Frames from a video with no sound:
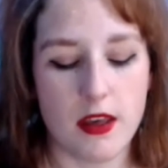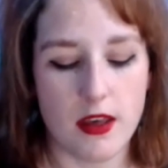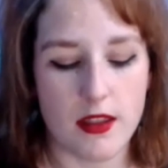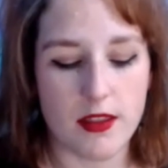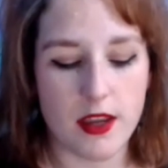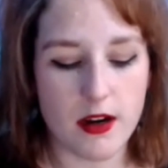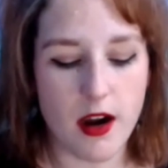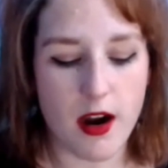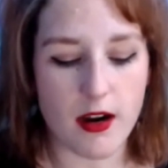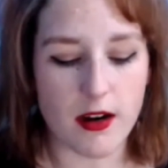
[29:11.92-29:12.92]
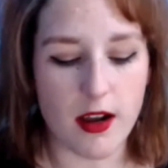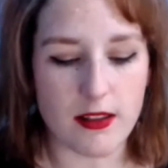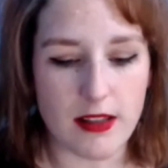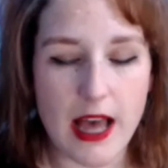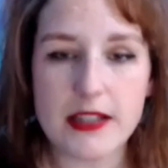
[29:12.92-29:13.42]
There are
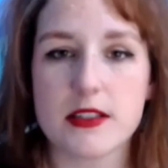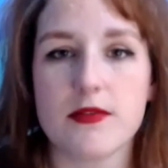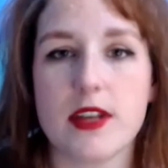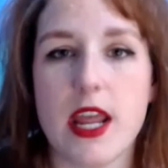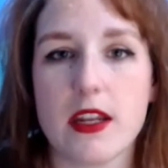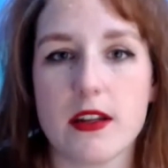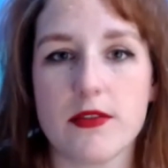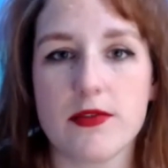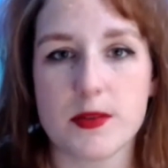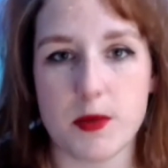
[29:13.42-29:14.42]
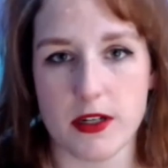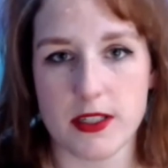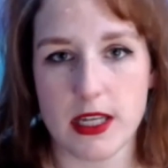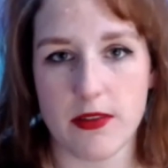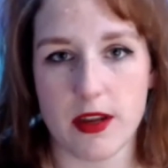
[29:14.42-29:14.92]
lots of negative
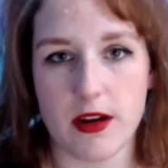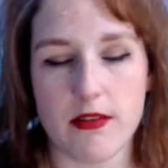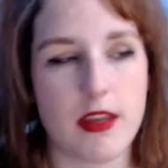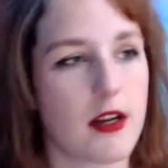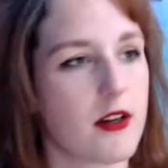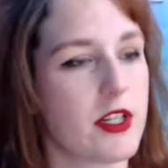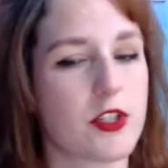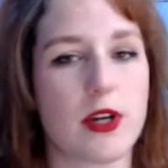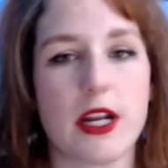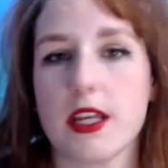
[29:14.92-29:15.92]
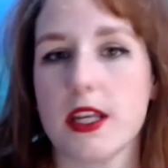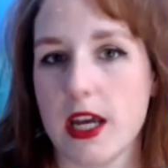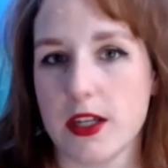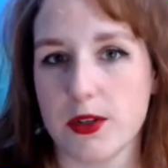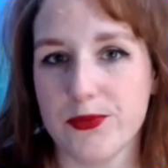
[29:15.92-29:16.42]
spirits out there that are going to try to get
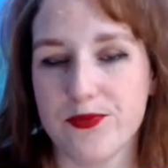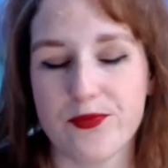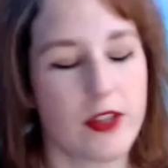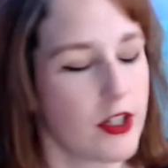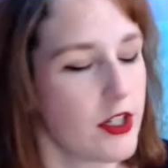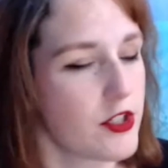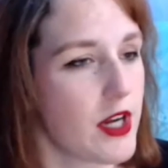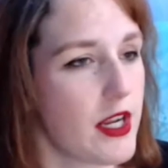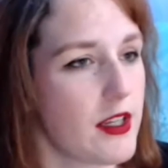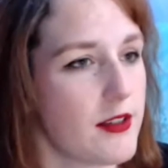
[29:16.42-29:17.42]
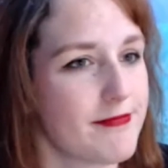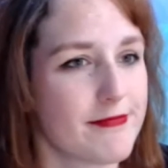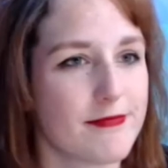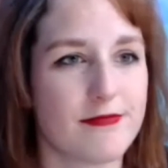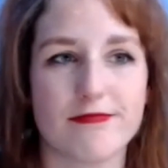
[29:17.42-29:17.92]
at you. They're going to try to
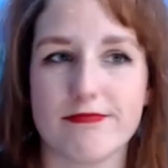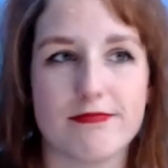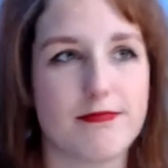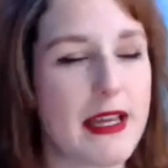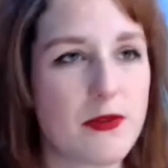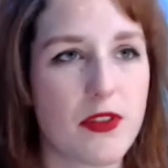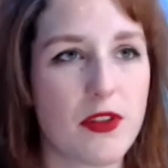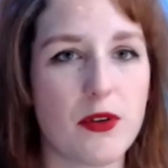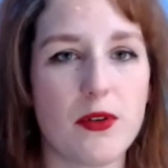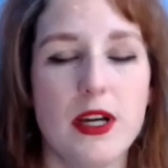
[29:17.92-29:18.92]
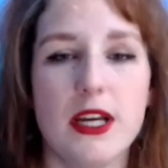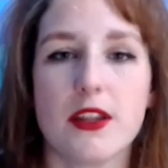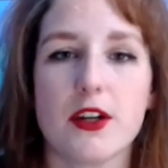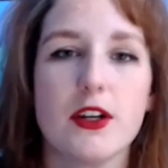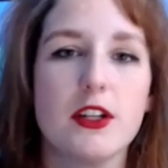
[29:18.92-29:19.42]
mess with you.
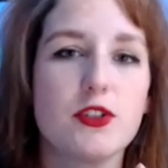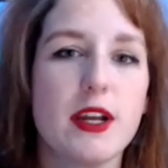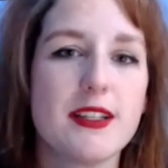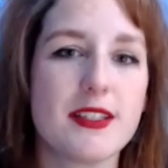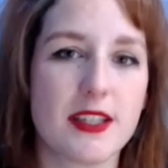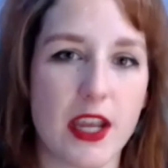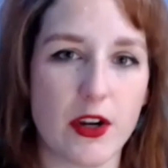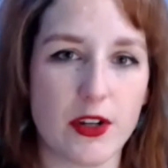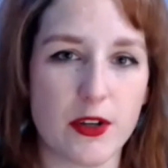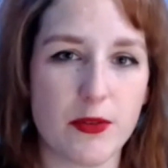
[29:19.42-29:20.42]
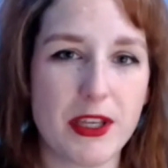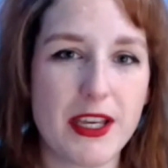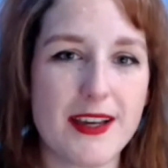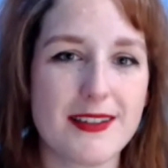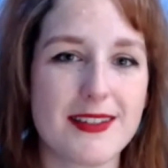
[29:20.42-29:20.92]
They're going to try to scare you
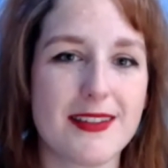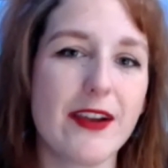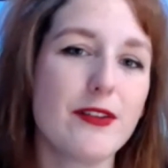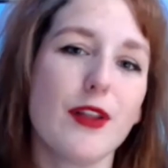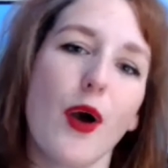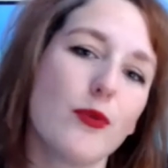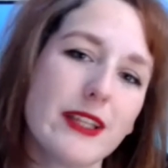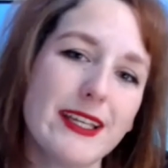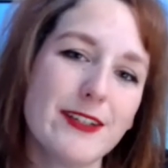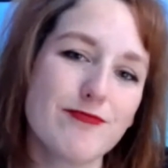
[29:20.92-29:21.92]
because they're lonely